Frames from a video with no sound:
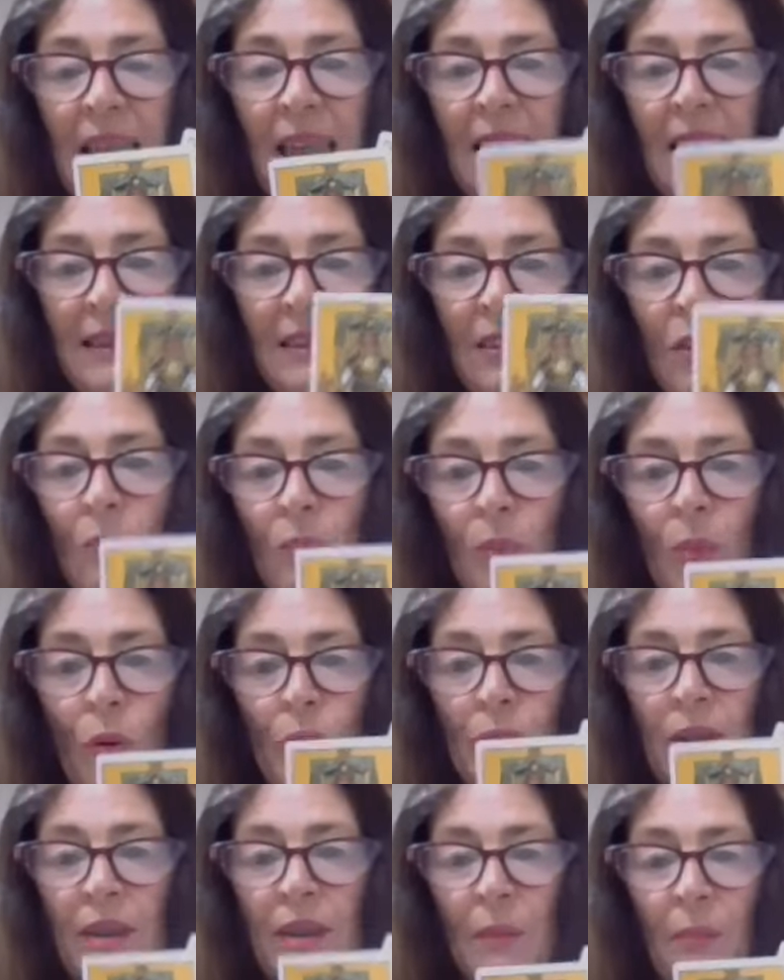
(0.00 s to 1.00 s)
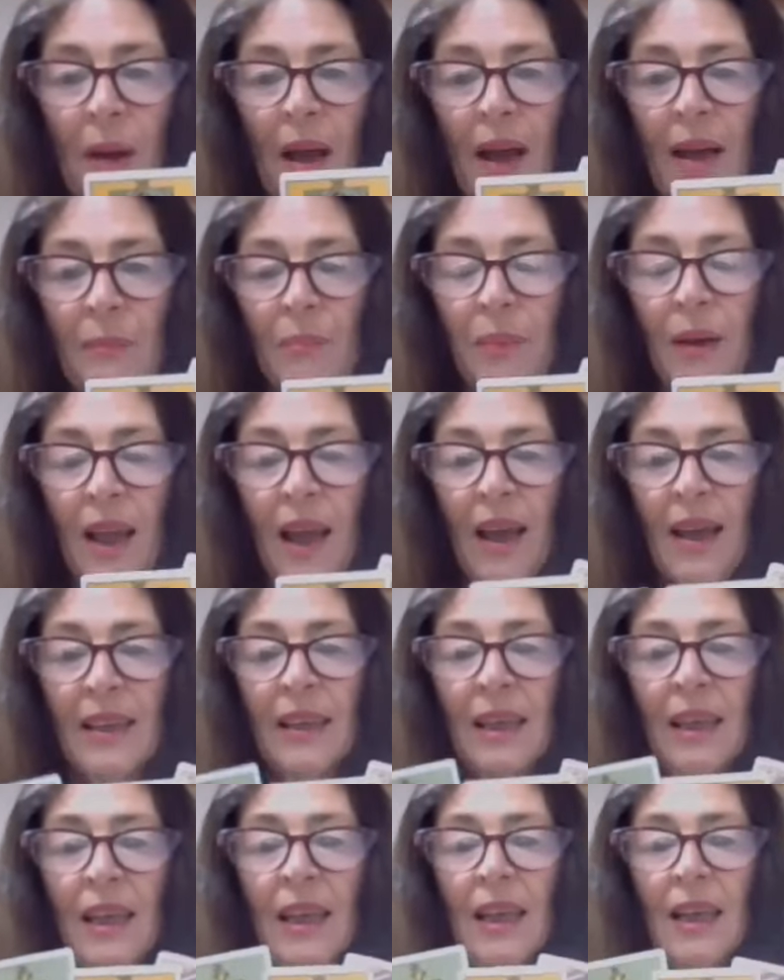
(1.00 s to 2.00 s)
He's got more in the pipeline,
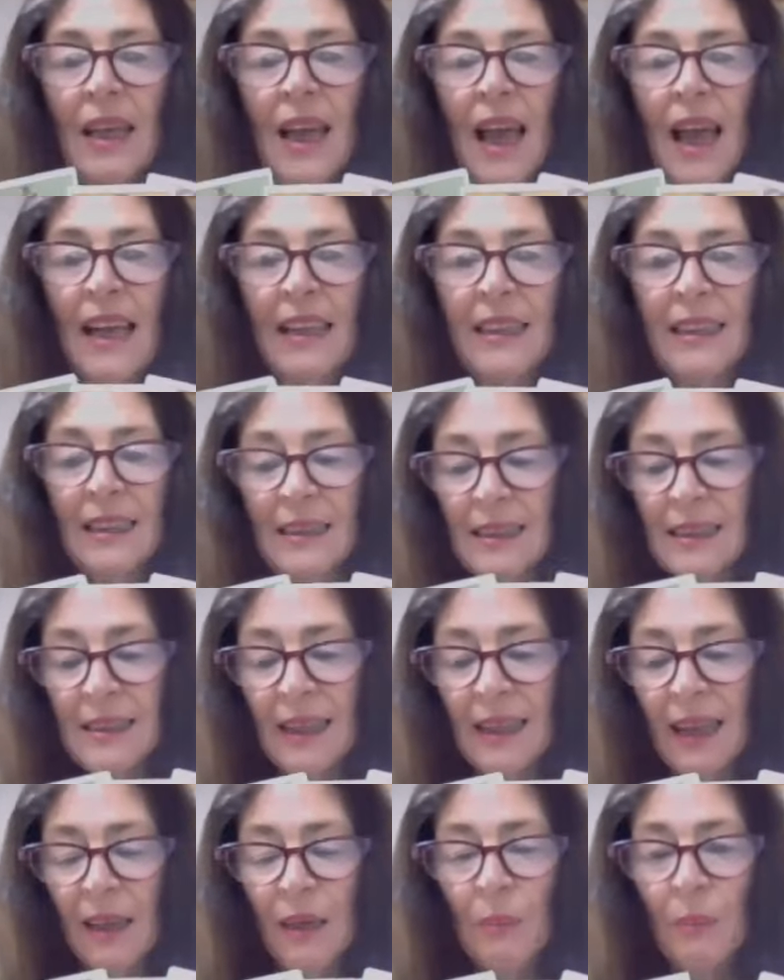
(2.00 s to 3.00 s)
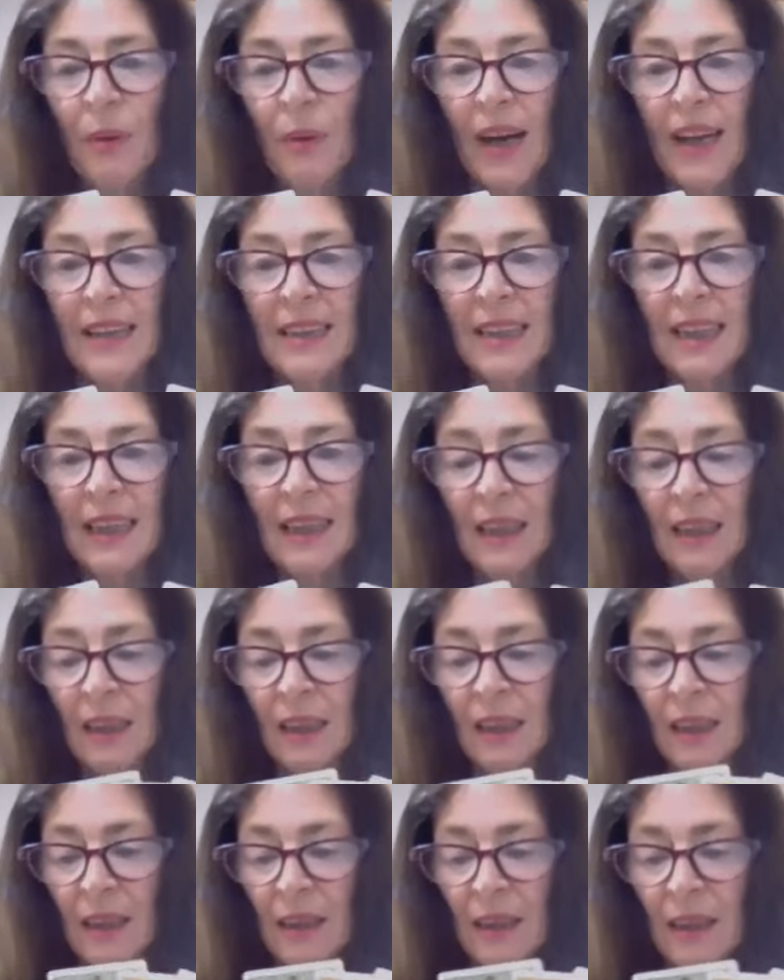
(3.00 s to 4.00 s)
and he's celebrating
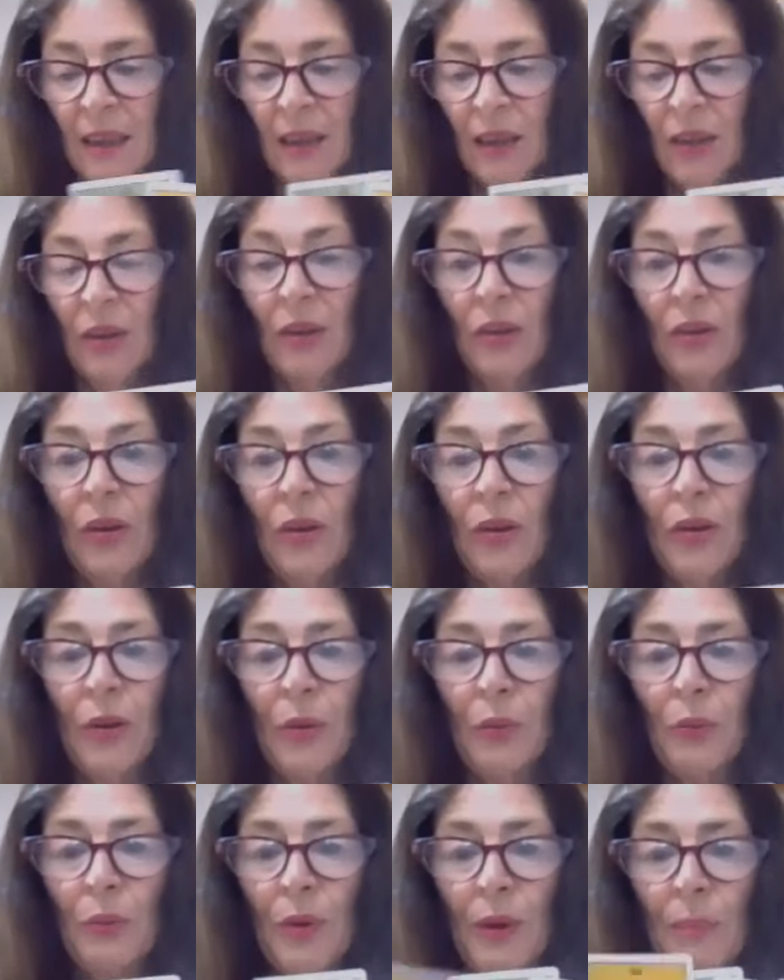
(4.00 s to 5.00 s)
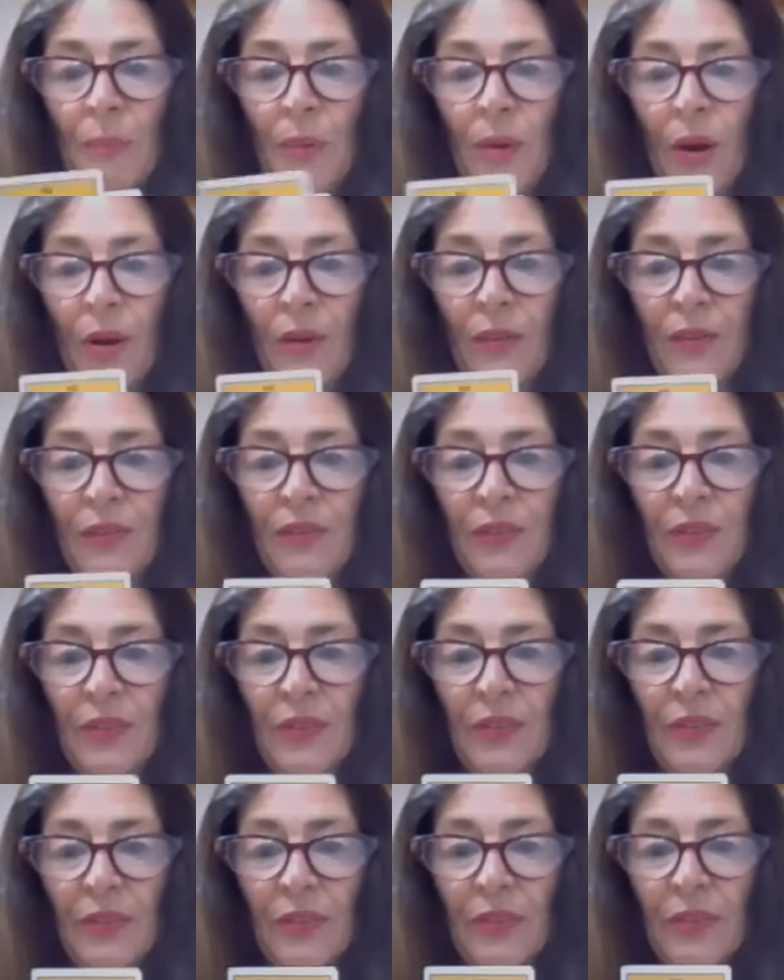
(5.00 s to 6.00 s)
the rip-off.
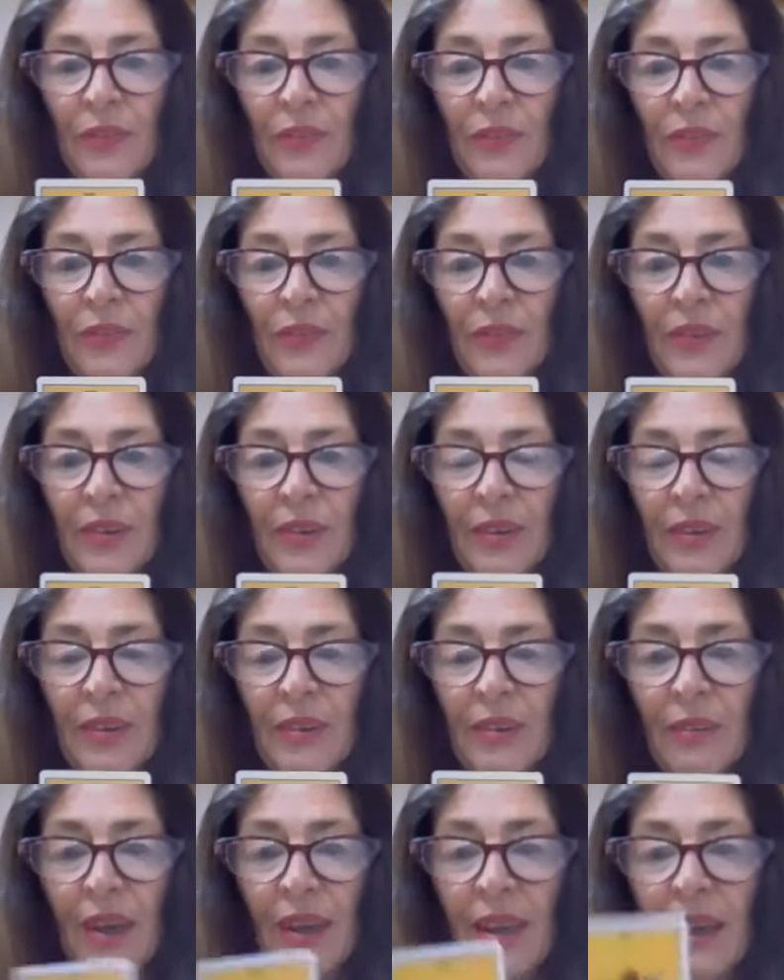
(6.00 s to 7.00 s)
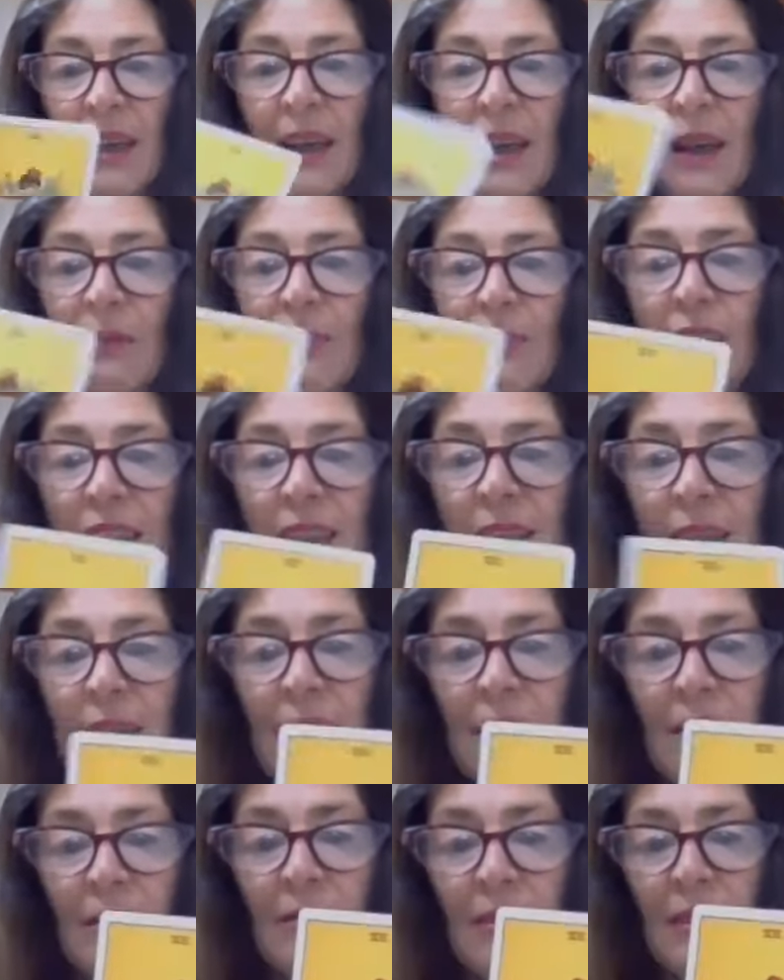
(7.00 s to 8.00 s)
Right, I love
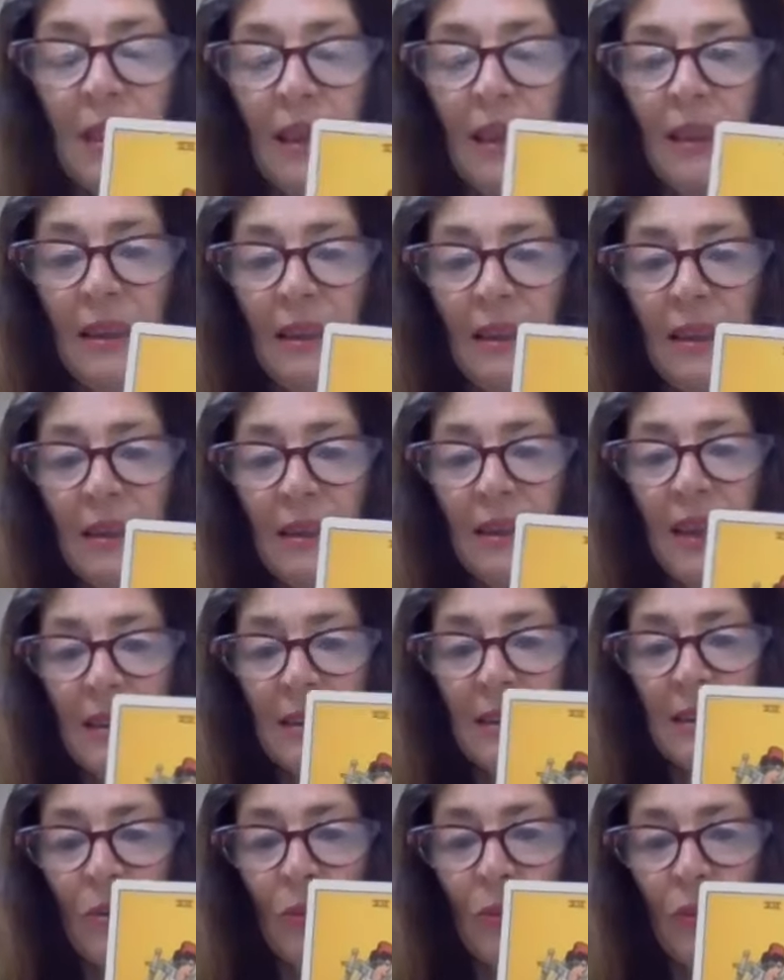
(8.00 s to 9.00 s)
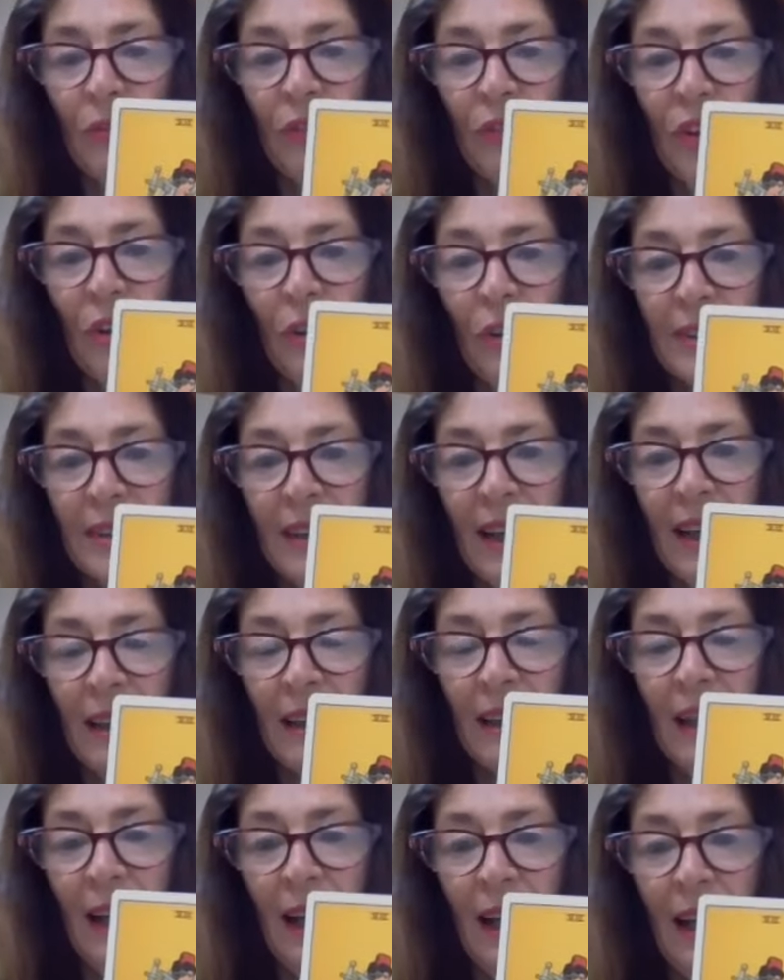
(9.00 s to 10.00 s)
this, that sort of
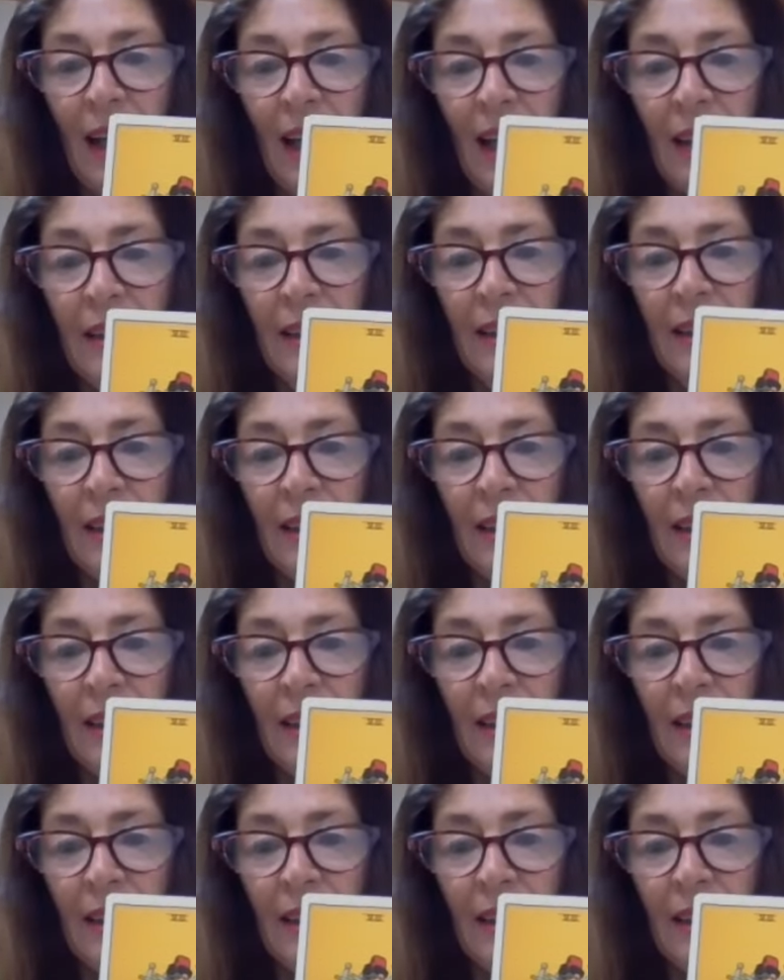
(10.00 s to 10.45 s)
Cossack card.